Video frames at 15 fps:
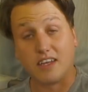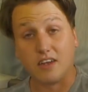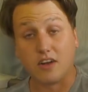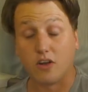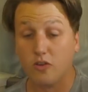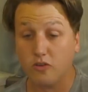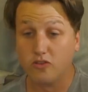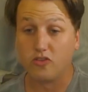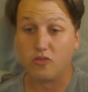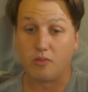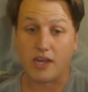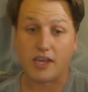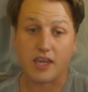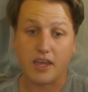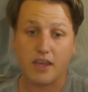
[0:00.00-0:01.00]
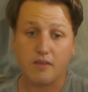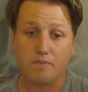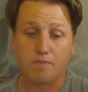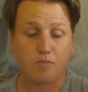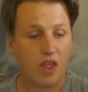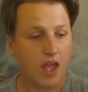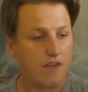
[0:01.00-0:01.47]
concludes all my gear.
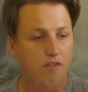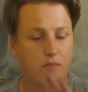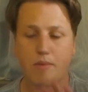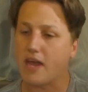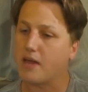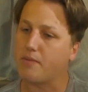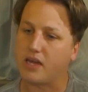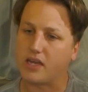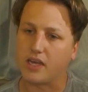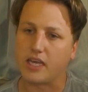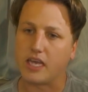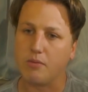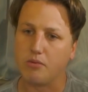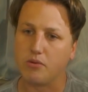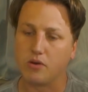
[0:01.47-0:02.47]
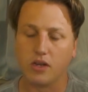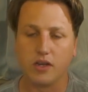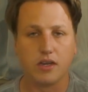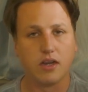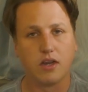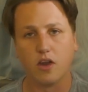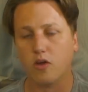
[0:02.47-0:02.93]
I have a backpack I keep it all
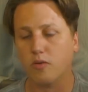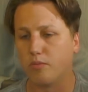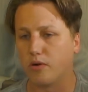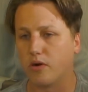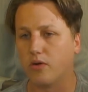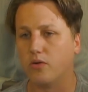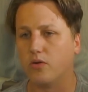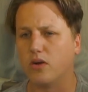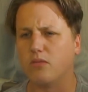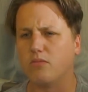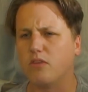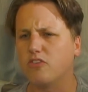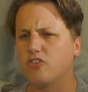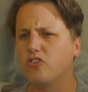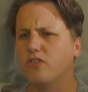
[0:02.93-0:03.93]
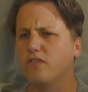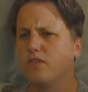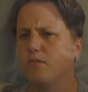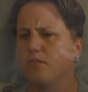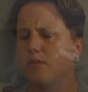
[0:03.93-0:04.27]
in, a Low Pro. I'm not sure of the